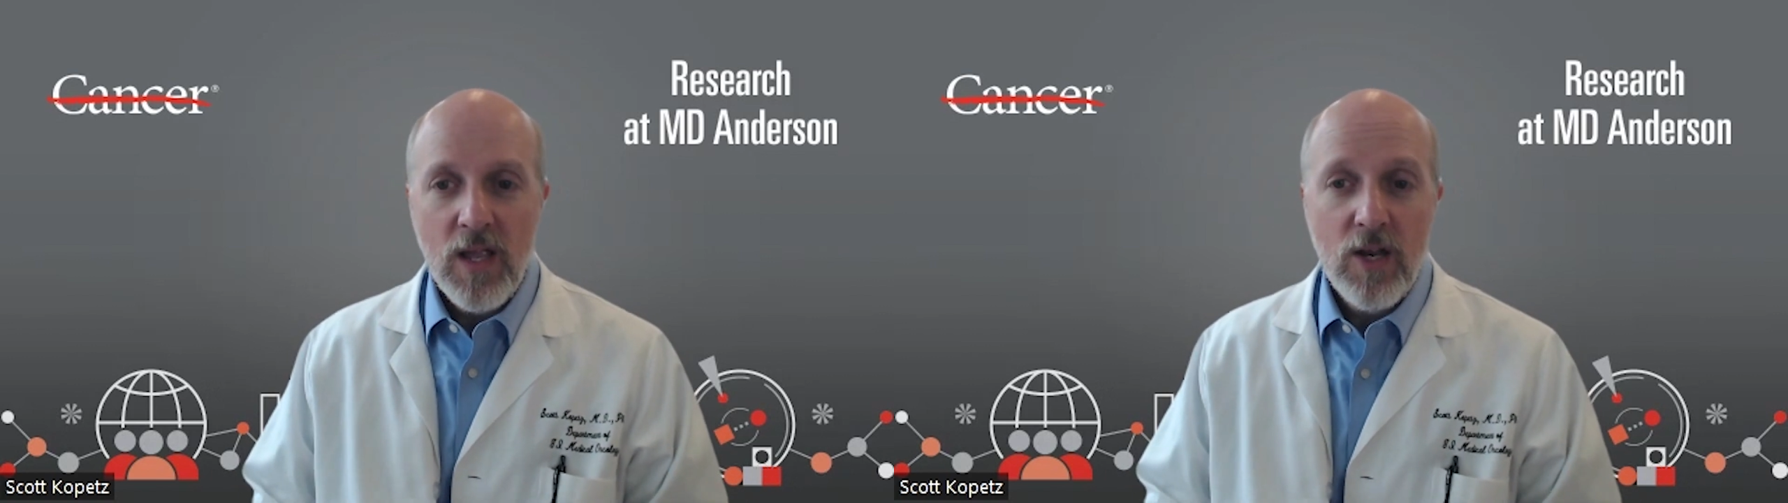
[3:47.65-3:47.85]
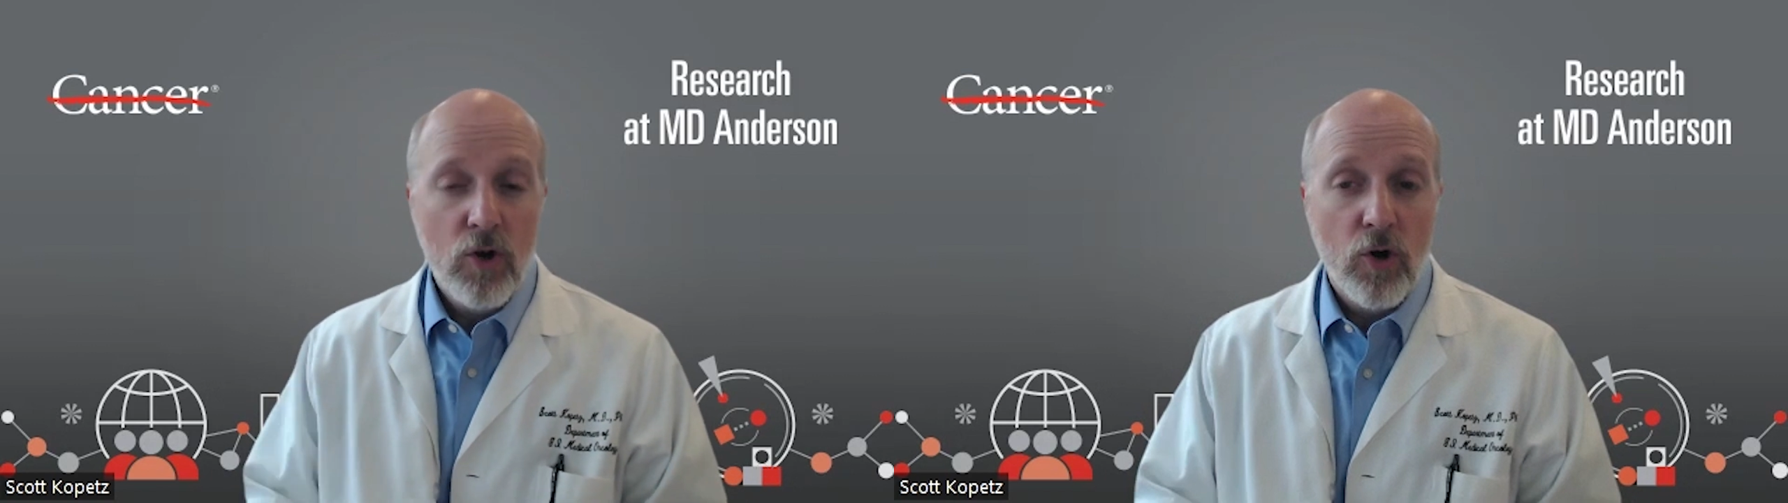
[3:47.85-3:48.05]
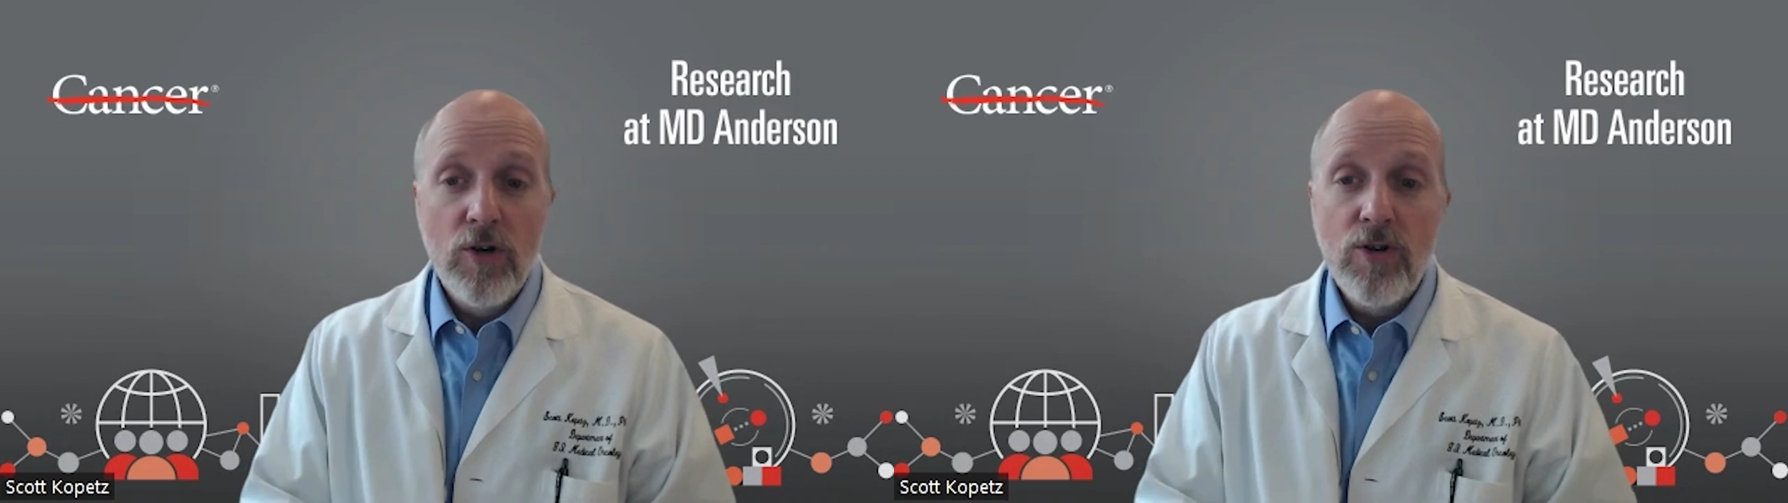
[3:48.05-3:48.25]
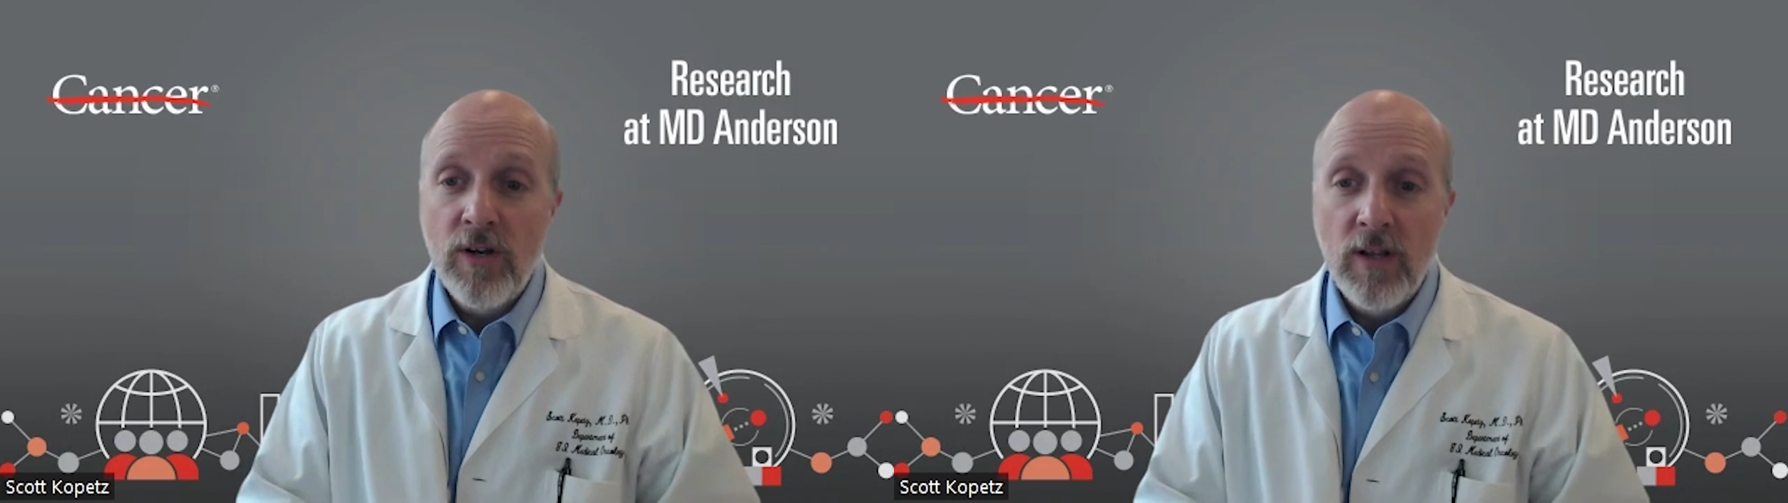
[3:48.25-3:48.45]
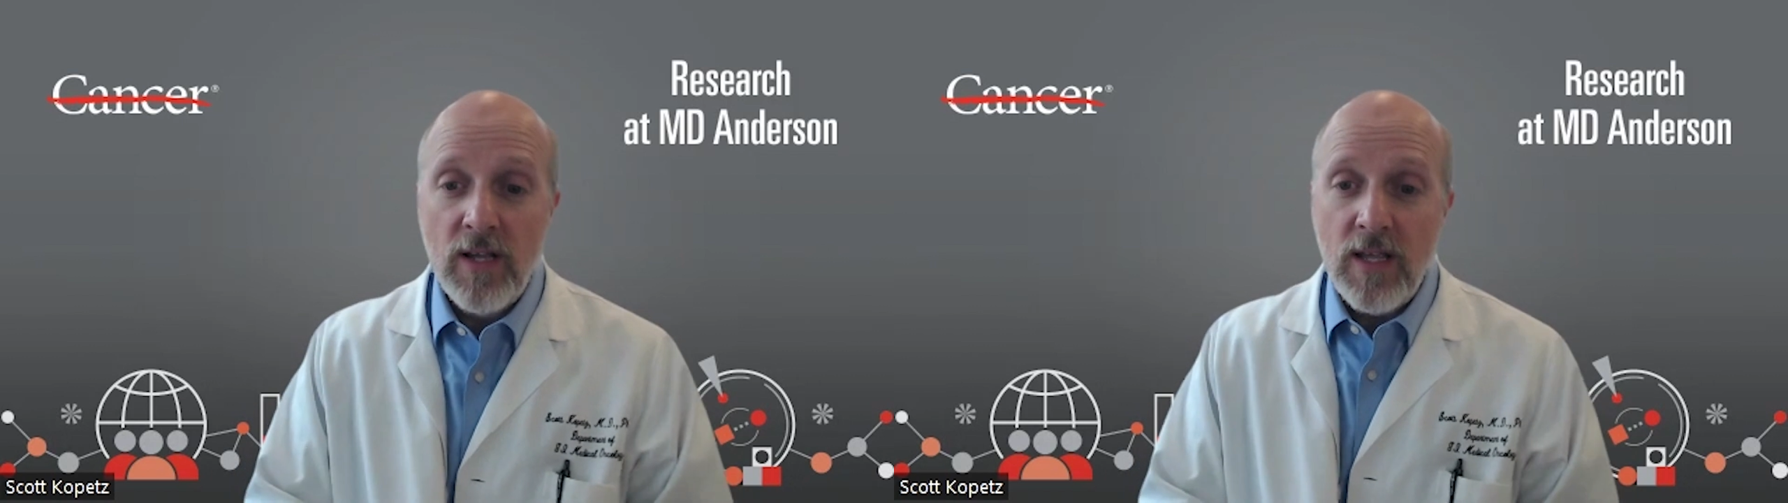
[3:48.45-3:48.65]

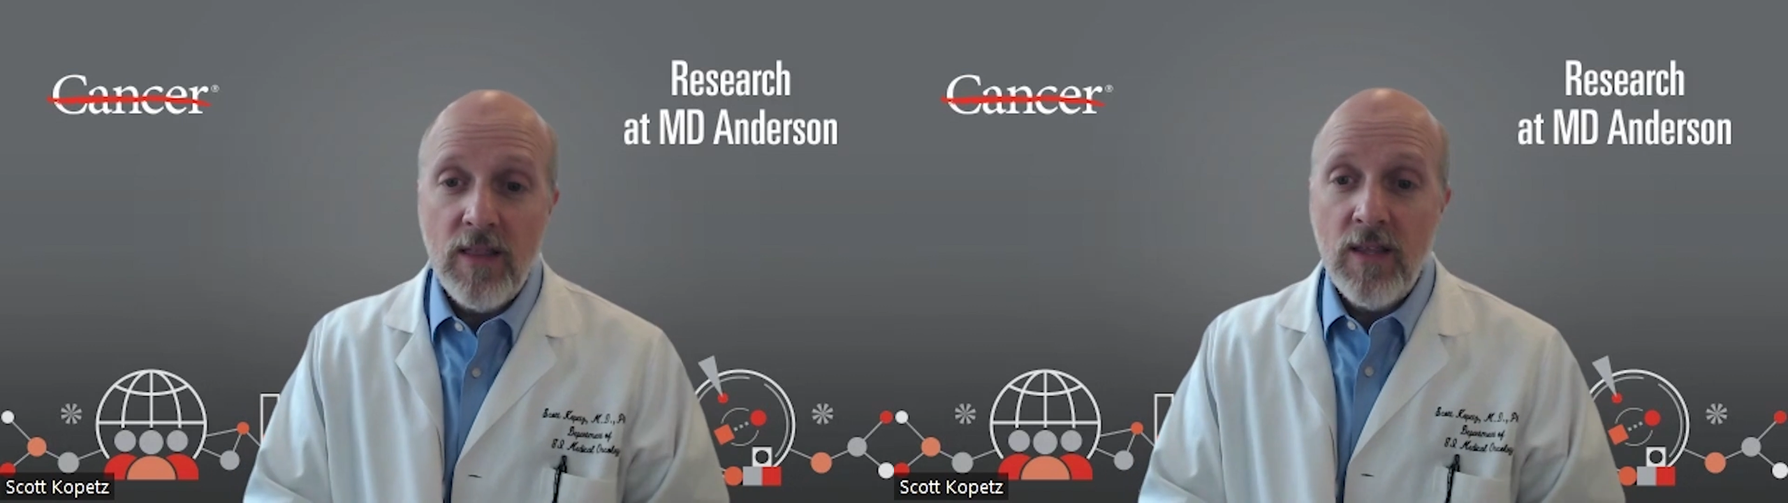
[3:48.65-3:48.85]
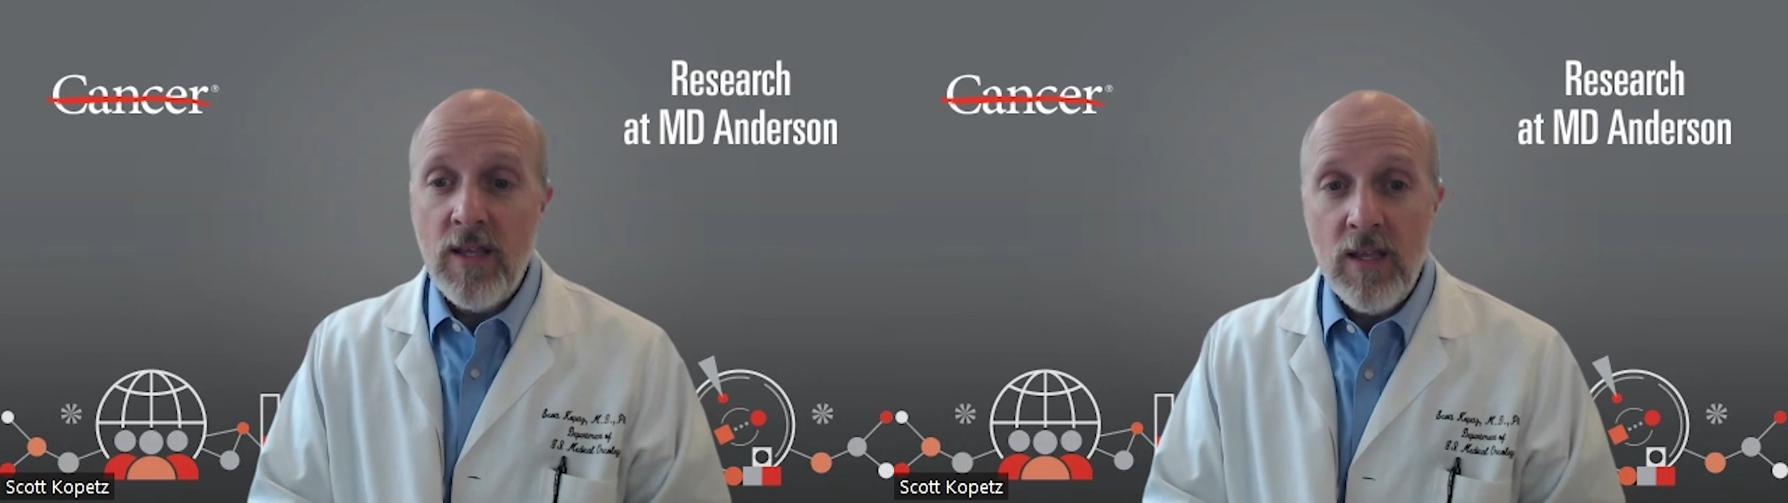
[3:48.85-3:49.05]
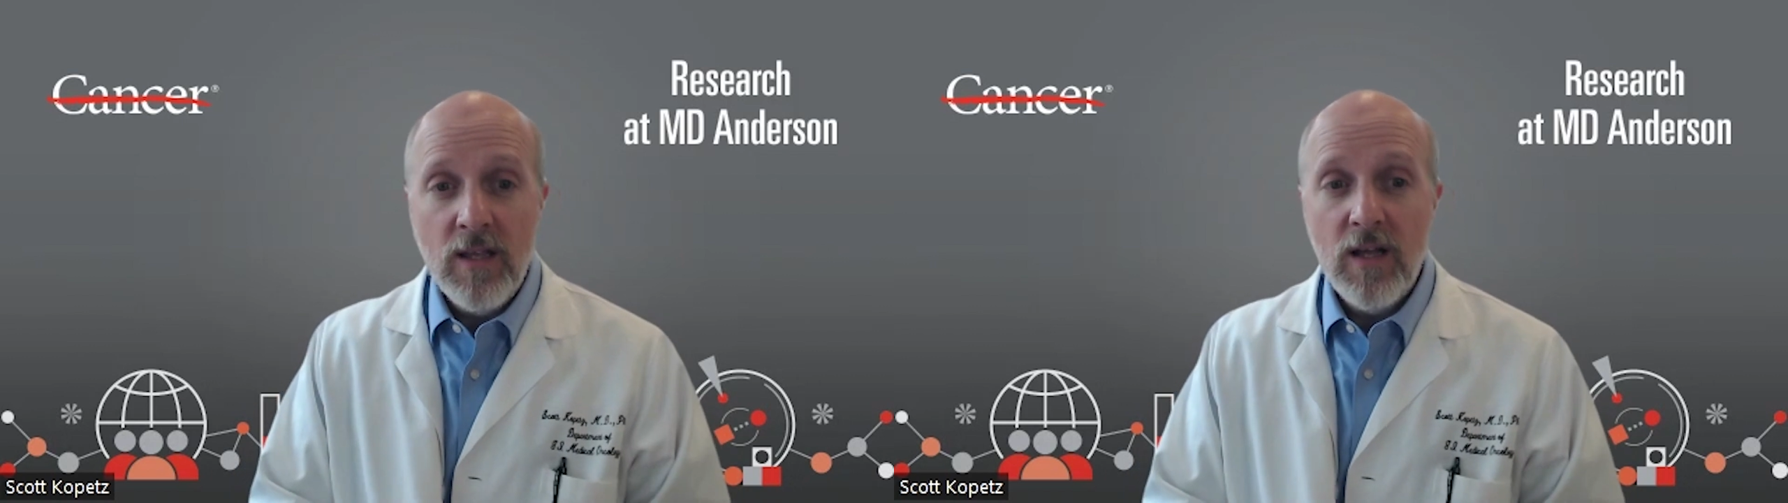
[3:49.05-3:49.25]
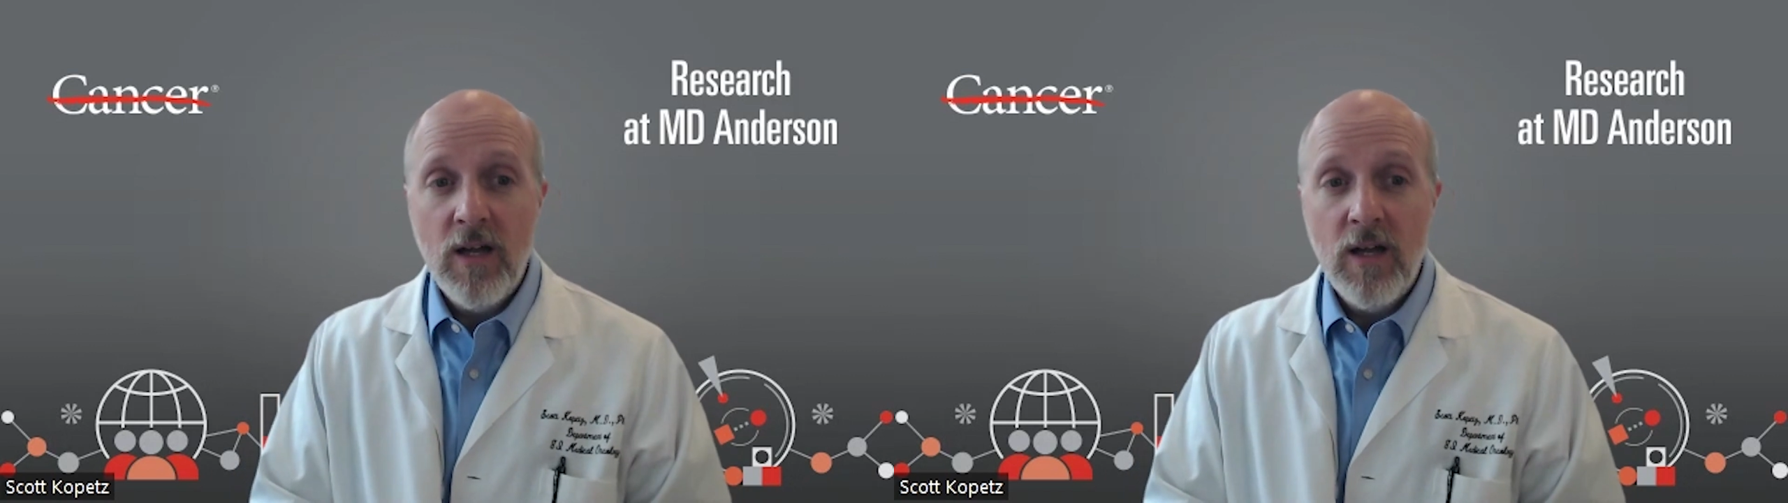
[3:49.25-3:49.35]
Encouragingly,